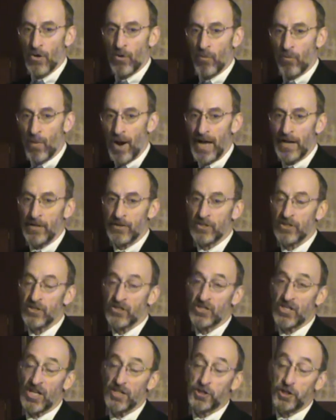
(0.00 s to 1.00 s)
when
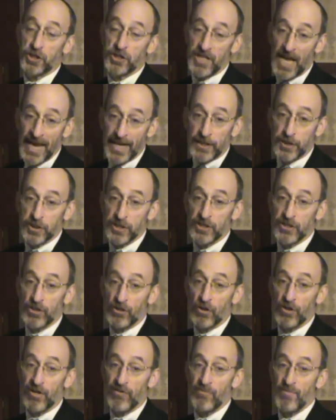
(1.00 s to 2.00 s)
such sanctions
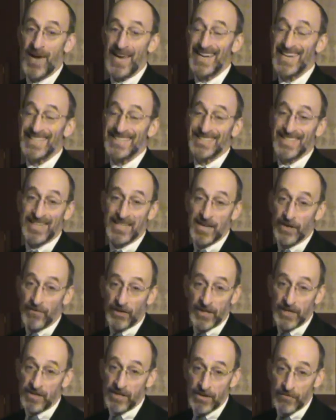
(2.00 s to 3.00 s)
could have made a
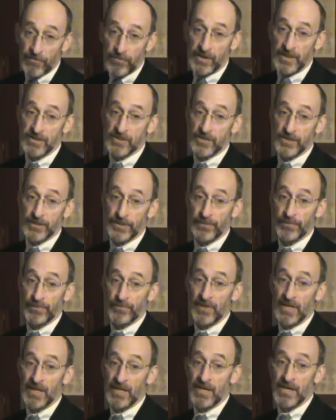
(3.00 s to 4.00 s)
significant difference.
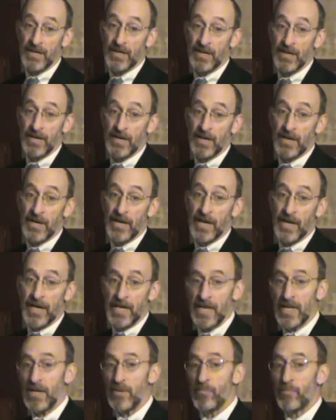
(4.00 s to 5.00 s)

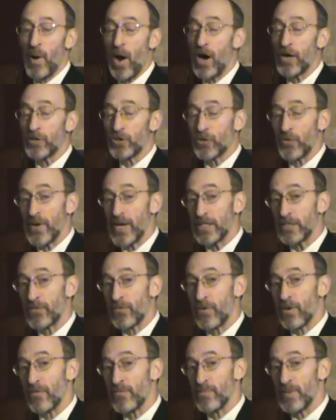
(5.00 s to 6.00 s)
He didn't bar
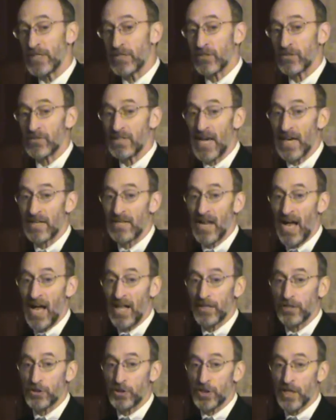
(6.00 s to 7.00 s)
transfer of missile
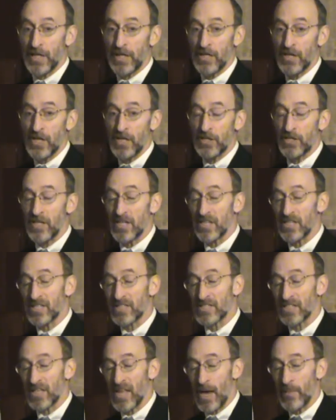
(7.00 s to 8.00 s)
technology to the
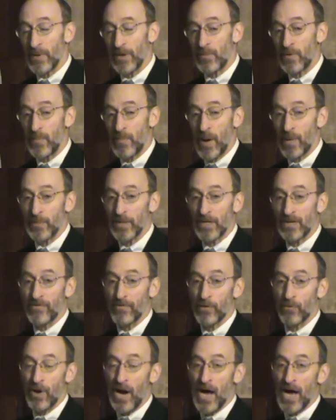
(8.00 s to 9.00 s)
Islamic Republic of
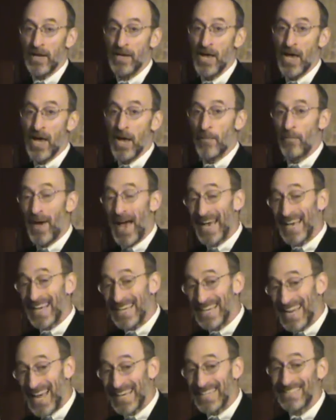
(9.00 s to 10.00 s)
Iran back
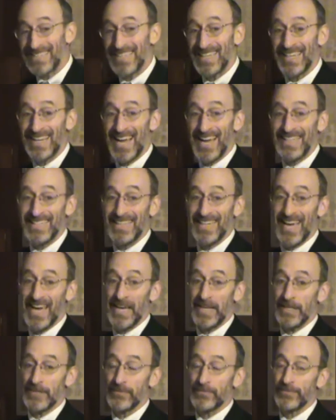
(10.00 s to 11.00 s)
in
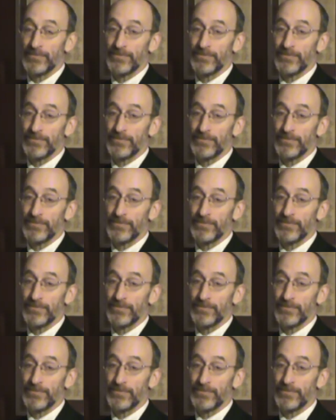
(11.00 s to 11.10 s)
1998.